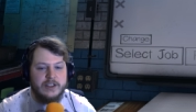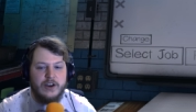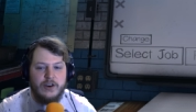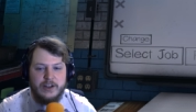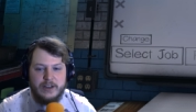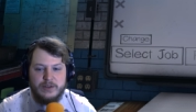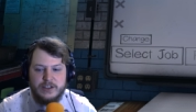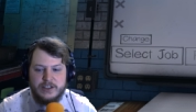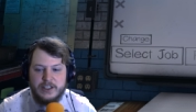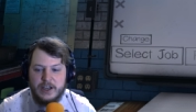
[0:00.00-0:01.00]
a hunt. It was
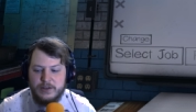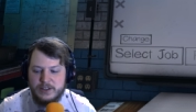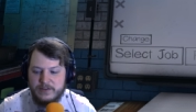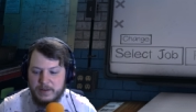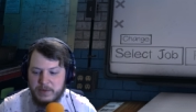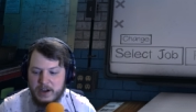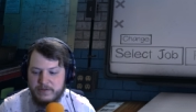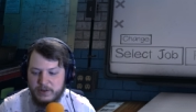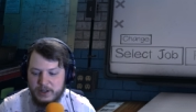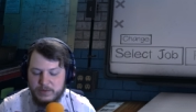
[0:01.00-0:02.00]
just a ghost event. But I
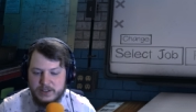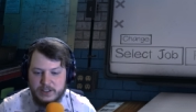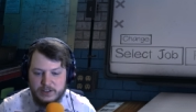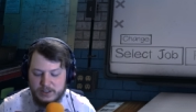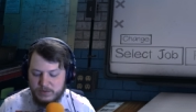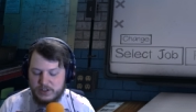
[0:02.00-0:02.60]
thought it was because it was